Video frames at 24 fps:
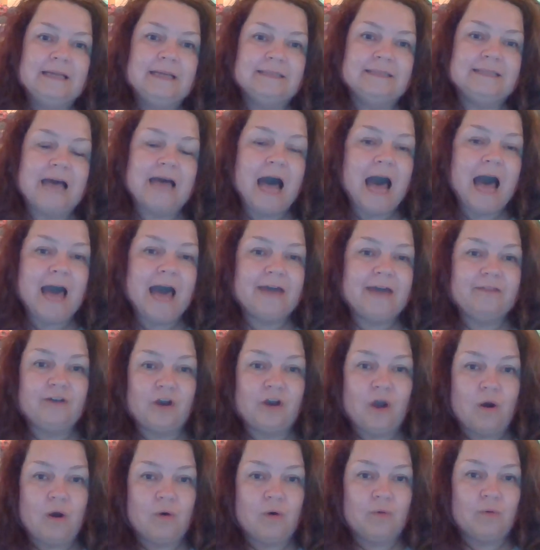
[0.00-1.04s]
dye
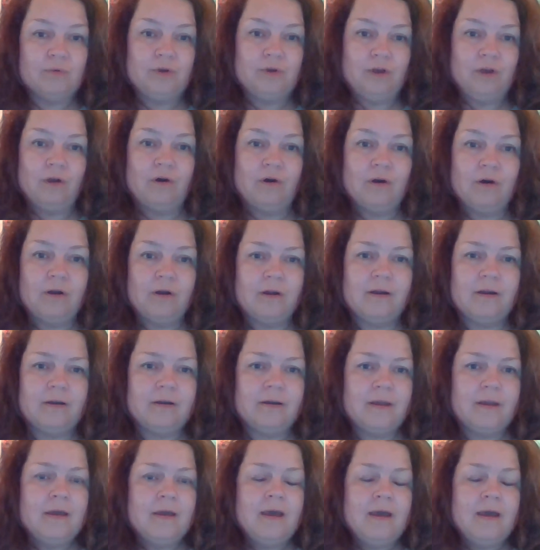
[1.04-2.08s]
their own yarn.